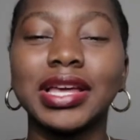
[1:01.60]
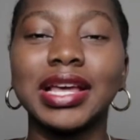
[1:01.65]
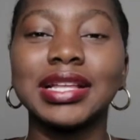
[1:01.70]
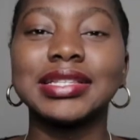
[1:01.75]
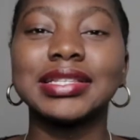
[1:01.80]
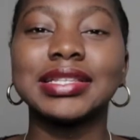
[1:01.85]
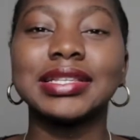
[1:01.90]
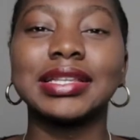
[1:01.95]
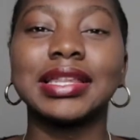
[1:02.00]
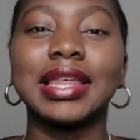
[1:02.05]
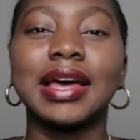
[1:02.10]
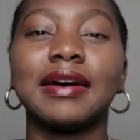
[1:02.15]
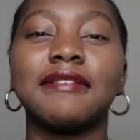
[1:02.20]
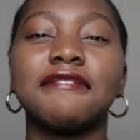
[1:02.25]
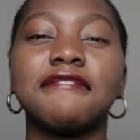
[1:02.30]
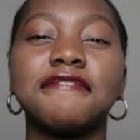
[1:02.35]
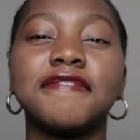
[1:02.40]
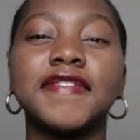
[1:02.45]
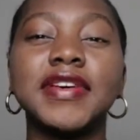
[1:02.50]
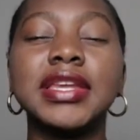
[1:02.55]
get
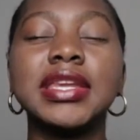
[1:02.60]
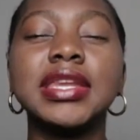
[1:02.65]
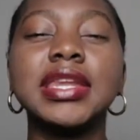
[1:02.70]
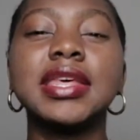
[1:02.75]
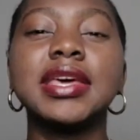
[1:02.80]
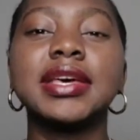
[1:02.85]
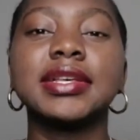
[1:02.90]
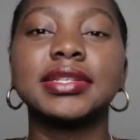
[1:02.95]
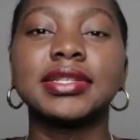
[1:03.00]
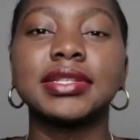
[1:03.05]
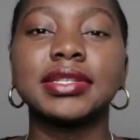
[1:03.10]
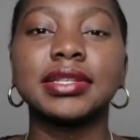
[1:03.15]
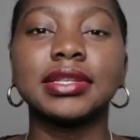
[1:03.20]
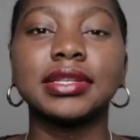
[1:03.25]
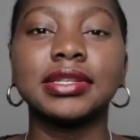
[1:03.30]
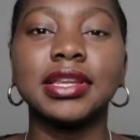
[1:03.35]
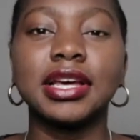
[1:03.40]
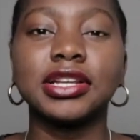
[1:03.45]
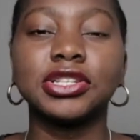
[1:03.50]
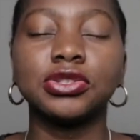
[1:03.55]
that finesse
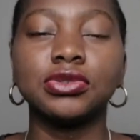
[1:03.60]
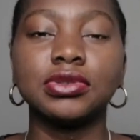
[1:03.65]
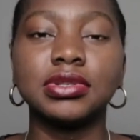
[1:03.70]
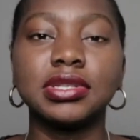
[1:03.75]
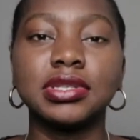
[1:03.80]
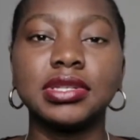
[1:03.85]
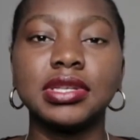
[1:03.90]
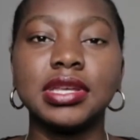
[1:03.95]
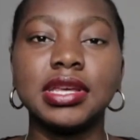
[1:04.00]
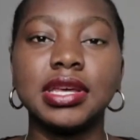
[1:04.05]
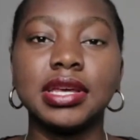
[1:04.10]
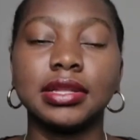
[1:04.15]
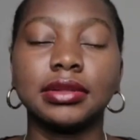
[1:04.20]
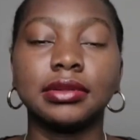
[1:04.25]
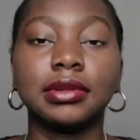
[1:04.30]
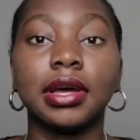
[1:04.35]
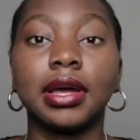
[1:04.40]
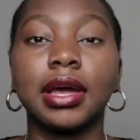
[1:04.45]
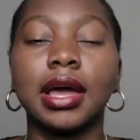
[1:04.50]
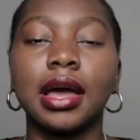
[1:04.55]
that you see
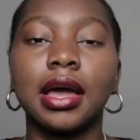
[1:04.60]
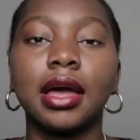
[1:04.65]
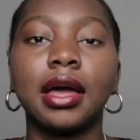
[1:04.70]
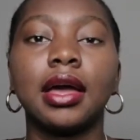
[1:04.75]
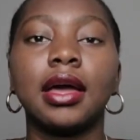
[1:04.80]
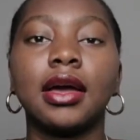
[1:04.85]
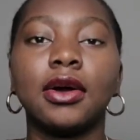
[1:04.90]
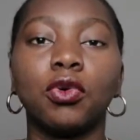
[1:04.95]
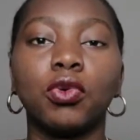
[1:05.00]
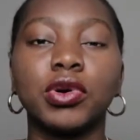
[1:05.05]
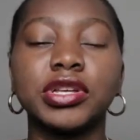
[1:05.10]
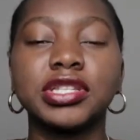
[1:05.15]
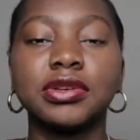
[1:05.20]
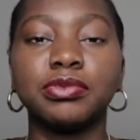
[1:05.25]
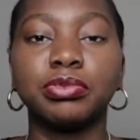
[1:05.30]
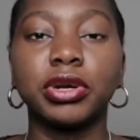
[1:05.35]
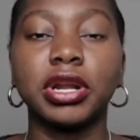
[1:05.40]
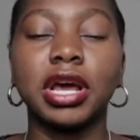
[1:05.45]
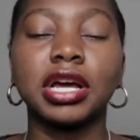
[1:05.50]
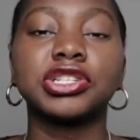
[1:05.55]
in like
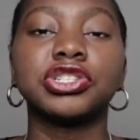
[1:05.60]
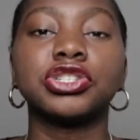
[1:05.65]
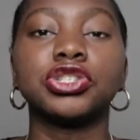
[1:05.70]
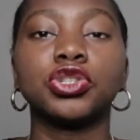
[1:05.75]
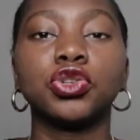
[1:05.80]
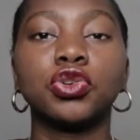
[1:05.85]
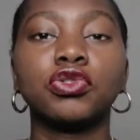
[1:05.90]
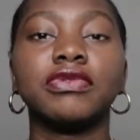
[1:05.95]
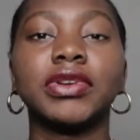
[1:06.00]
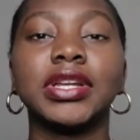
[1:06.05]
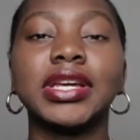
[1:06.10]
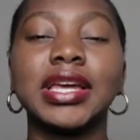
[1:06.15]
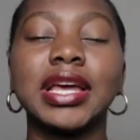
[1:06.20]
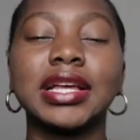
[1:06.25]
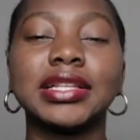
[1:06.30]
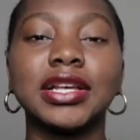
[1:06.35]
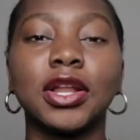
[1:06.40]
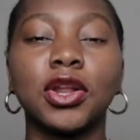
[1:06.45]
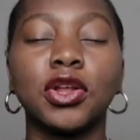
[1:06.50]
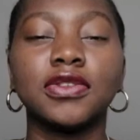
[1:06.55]
Western productions. You don't really
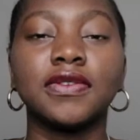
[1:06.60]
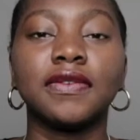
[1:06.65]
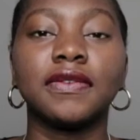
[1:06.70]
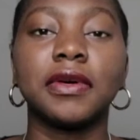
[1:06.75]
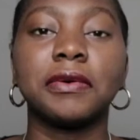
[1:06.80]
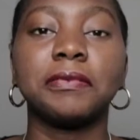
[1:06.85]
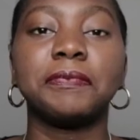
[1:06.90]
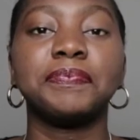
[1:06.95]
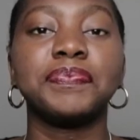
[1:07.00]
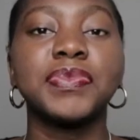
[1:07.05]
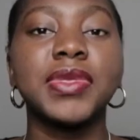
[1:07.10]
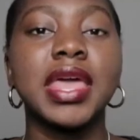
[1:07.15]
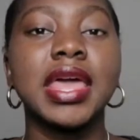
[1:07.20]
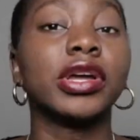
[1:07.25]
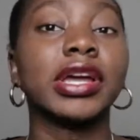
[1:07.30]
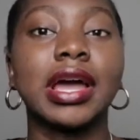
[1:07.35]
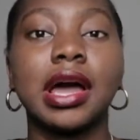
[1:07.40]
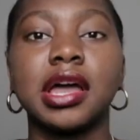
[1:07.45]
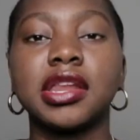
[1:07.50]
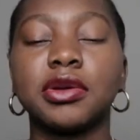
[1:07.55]
get a lot of them
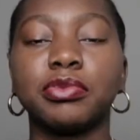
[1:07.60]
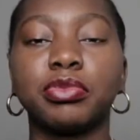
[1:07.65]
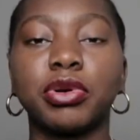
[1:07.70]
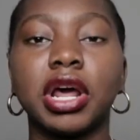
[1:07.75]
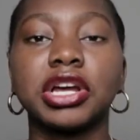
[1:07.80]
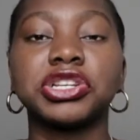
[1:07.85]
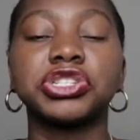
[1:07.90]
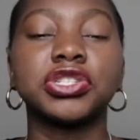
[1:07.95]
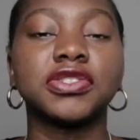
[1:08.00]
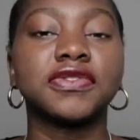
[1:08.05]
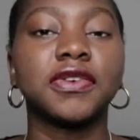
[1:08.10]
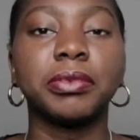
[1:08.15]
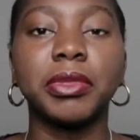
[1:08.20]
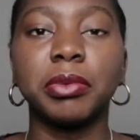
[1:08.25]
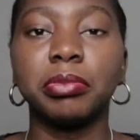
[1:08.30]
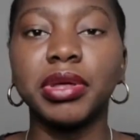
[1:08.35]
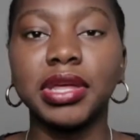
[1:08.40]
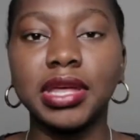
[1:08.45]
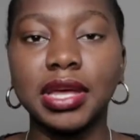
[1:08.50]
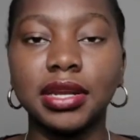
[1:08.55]
in Ghanaian productions from the
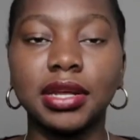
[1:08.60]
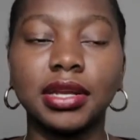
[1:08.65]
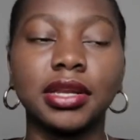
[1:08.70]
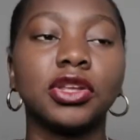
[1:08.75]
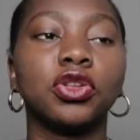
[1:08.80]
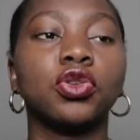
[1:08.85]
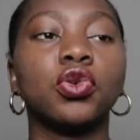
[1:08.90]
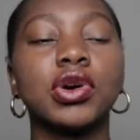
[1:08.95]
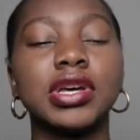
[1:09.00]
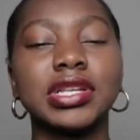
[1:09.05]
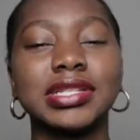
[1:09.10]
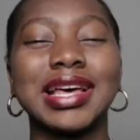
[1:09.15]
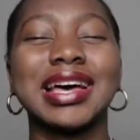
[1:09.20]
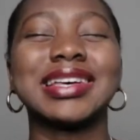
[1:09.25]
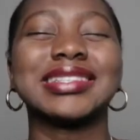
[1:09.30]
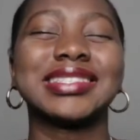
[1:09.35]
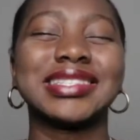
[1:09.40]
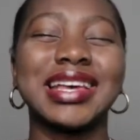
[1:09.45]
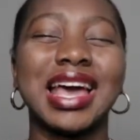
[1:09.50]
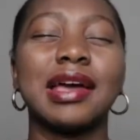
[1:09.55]
beginning. You know, as
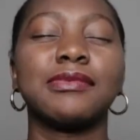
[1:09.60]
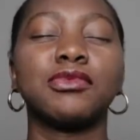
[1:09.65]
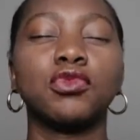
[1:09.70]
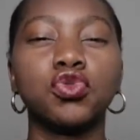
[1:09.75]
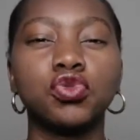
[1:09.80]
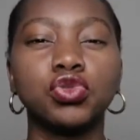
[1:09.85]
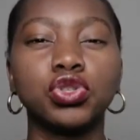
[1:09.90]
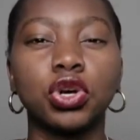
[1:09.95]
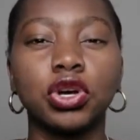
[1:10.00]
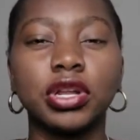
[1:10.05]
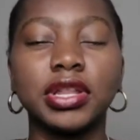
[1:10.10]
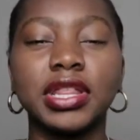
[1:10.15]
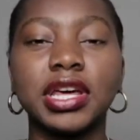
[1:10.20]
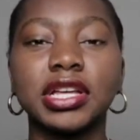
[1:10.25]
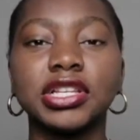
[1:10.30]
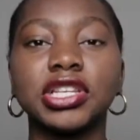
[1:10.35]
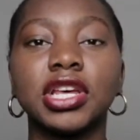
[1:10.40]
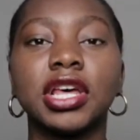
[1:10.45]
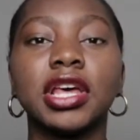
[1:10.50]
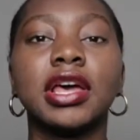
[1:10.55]
time goes on,
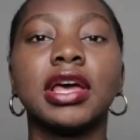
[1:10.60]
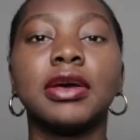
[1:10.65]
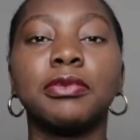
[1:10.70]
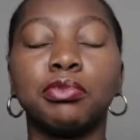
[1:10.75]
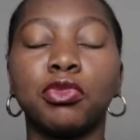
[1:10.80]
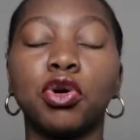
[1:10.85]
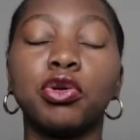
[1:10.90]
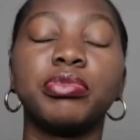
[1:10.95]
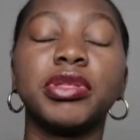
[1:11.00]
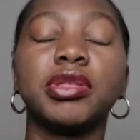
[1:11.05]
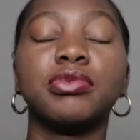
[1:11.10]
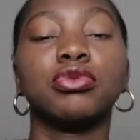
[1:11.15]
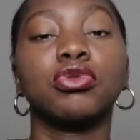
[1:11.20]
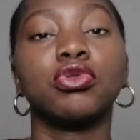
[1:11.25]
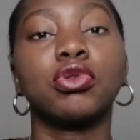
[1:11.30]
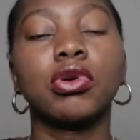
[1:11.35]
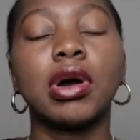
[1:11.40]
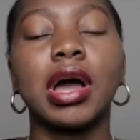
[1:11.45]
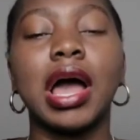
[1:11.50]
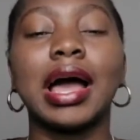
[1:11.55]
that more
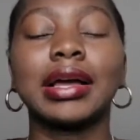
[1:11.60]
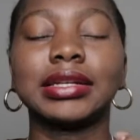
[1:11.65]
people